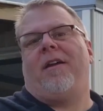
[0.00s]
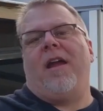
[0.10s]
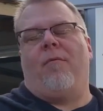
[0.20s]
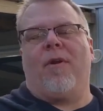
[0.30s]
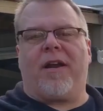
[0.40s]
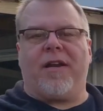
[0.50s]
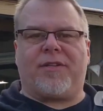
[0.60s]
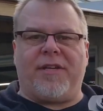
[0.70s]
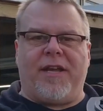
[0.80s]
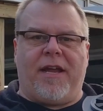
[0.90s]
And we're gonna
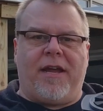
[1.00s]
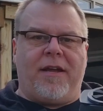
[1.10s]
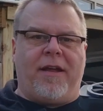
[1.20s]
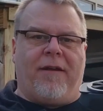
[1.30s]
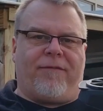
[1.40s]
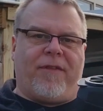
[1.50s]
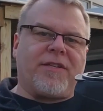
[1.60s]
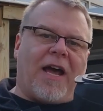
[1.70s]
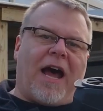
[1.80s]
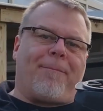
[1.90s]
see if this
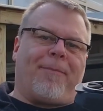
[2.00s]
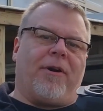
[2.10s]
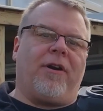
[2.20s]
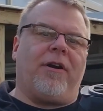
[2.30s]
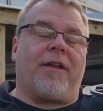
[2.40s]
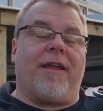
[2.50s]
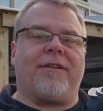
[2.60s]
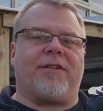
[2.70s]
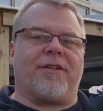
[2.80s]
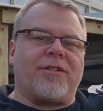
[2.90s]
hopper can
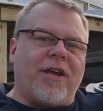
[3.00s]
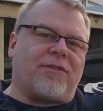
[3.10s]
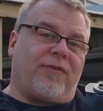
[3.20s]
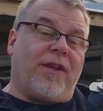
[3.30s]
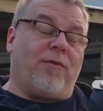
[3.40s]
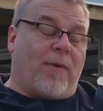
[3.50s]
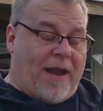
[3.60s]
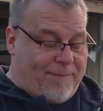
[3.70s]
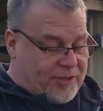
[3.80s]
successfully ramp.